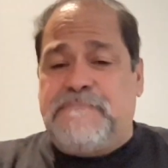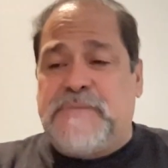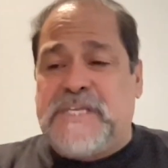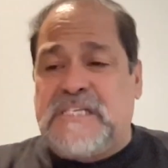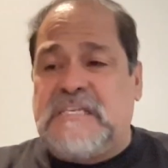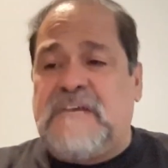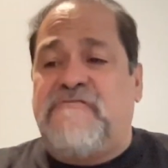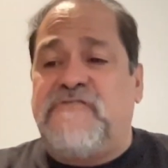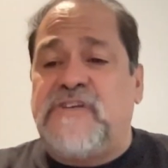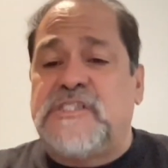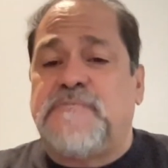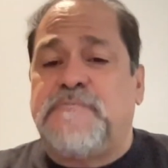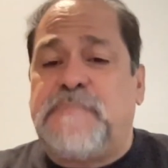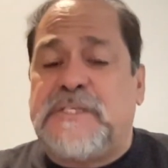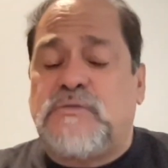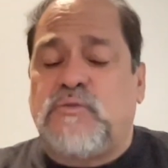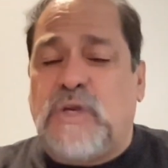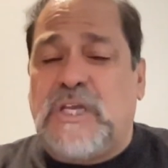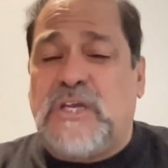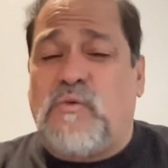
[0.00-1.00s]
The difference
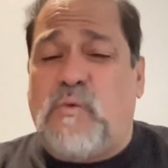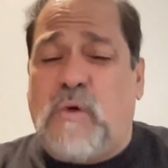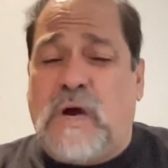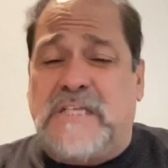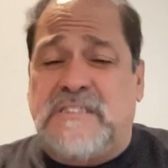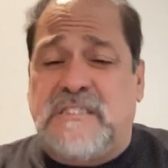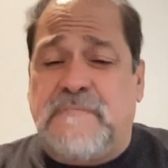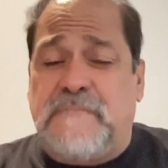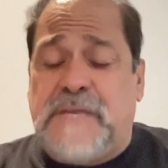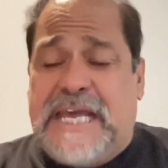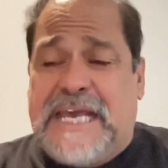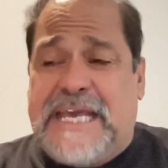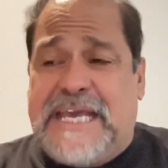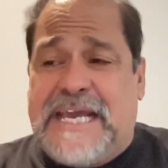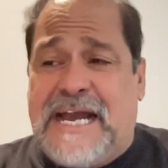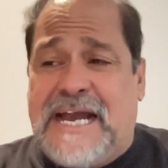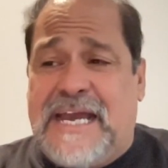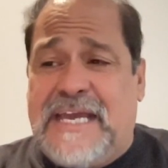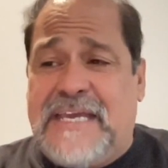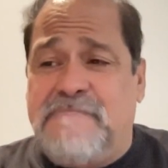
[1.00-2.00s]
between quantum and
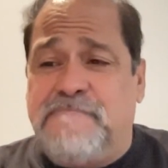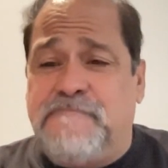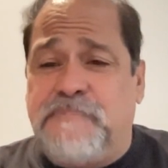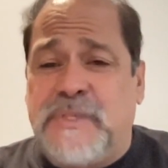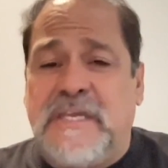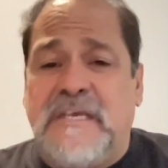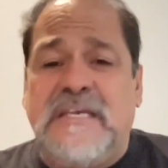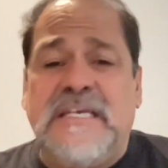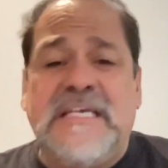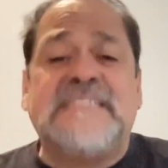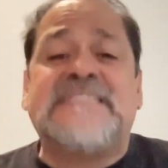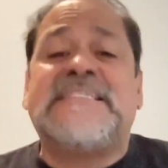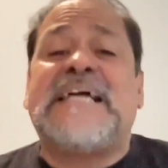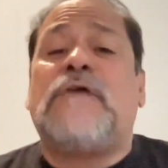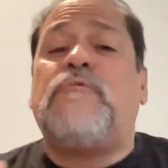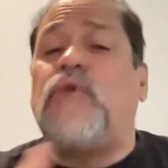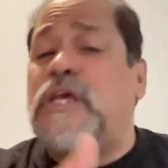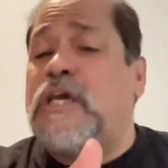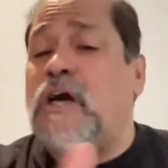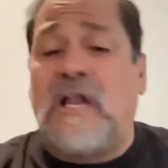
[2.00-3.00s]
AI is
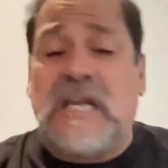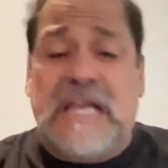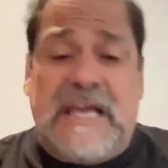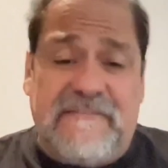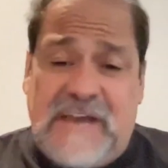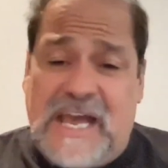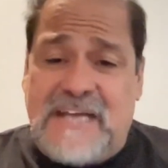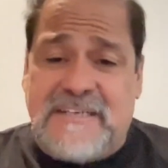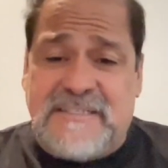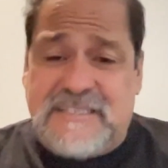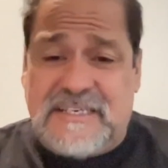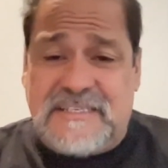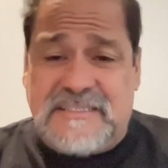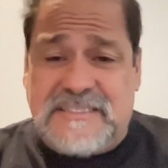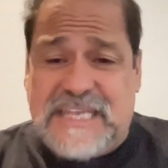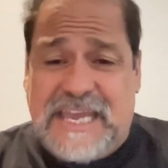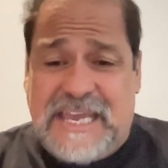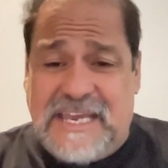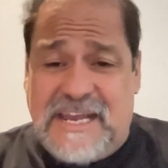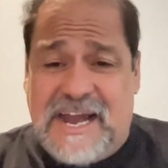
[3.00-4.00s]
that we all have access
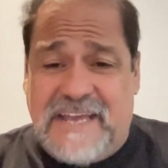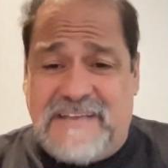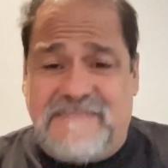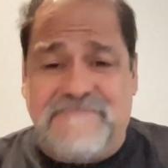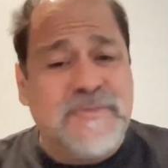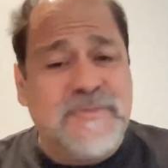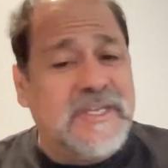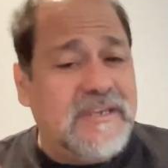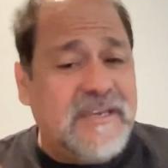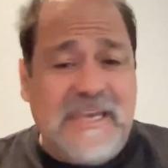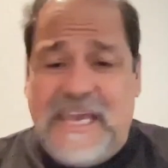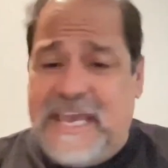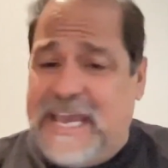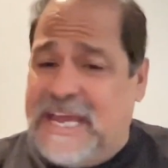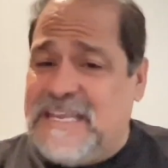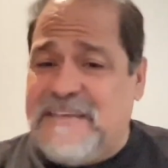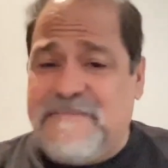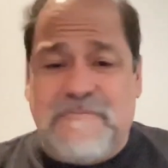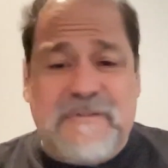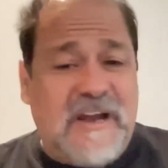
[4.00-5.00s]
to AI.
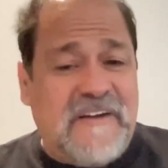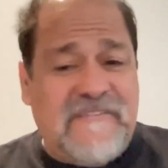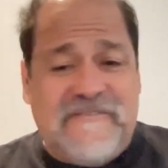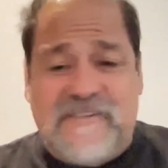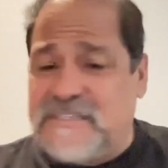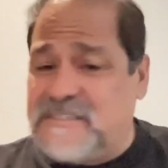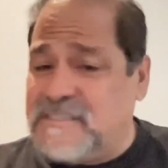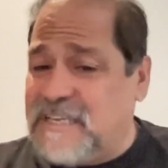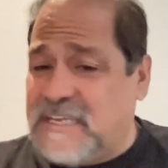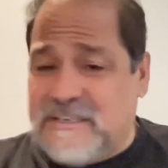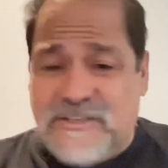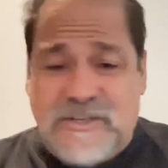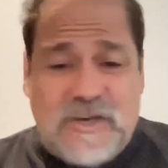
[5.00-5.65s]
Any of us can